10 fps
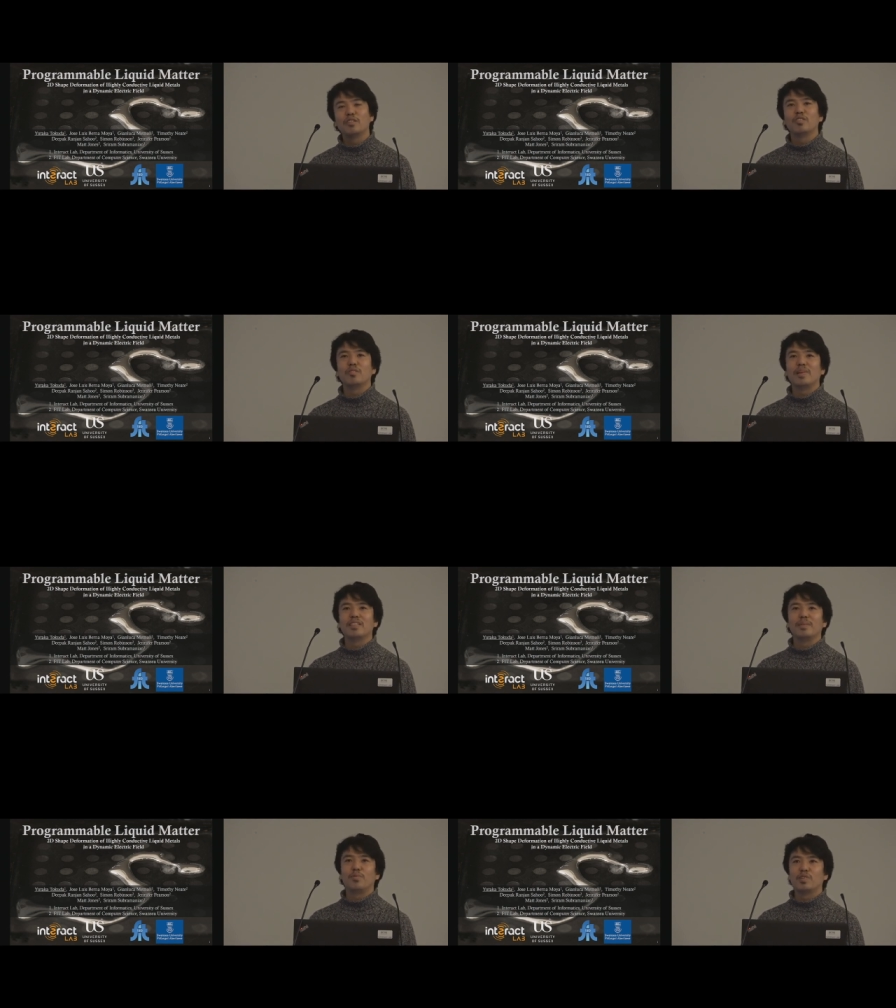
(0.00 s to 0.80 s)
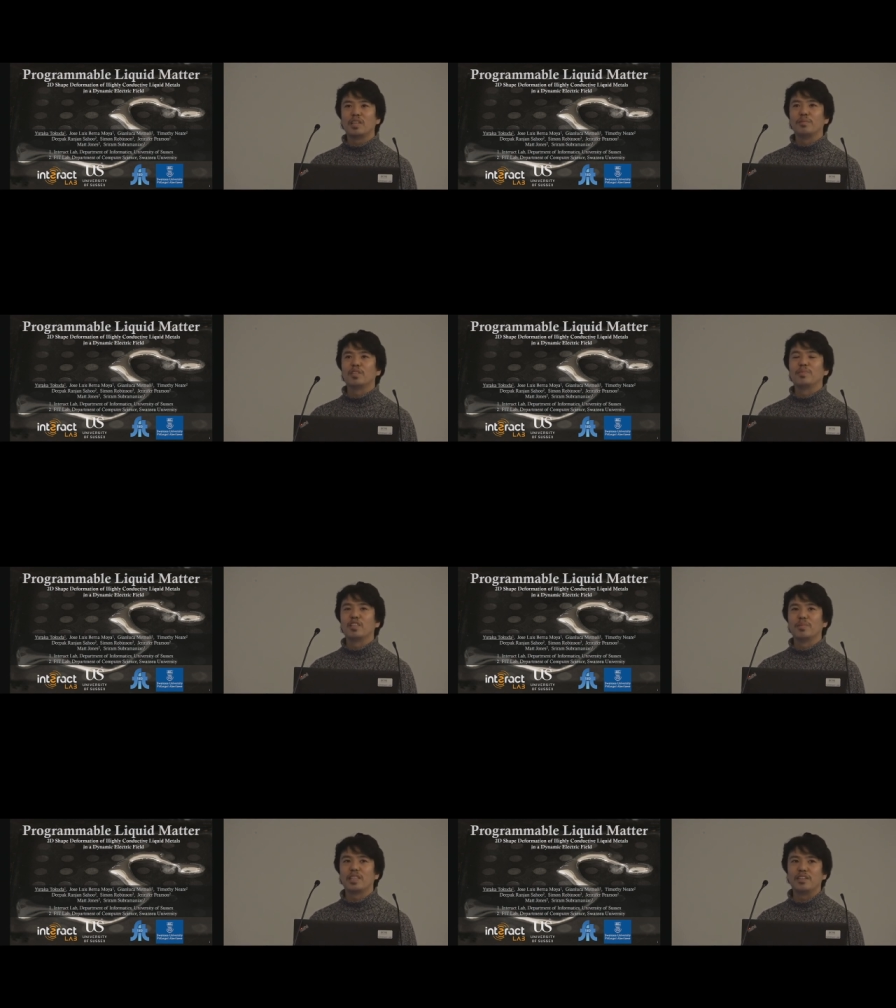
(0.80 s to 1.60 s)
how to make the program
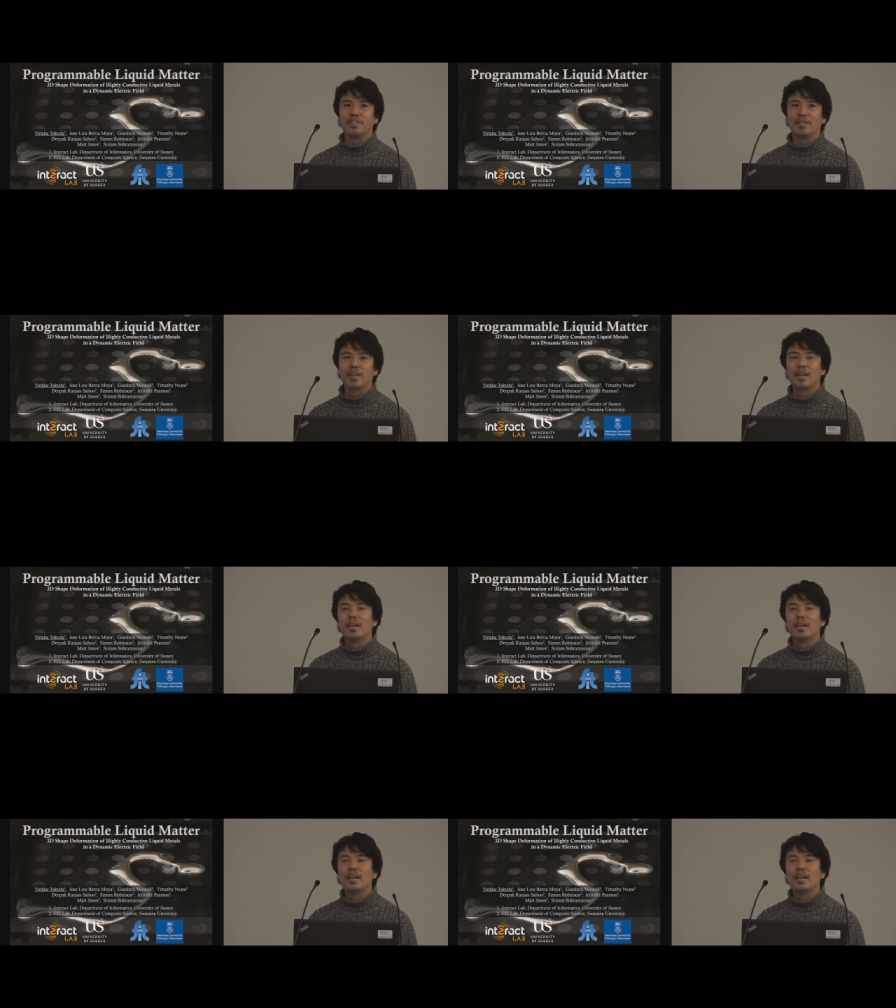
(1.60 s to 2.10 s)
smart material.